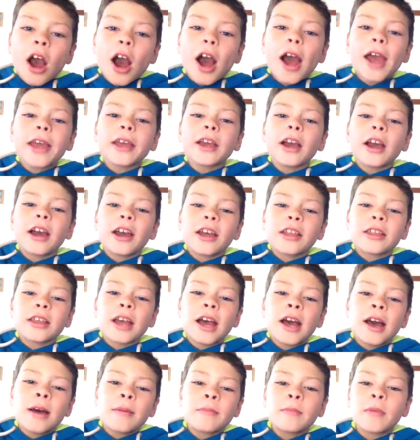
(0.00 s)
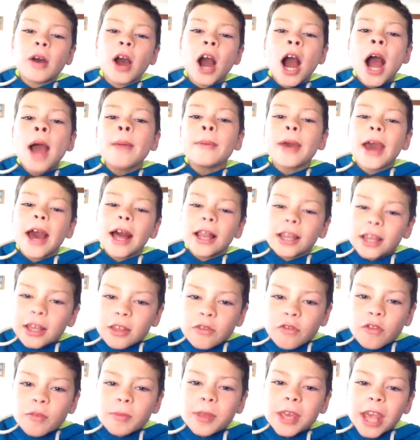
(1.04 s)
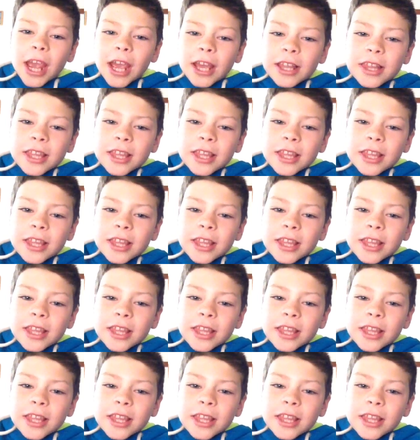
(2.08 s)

Hi guys, I'm Alex from the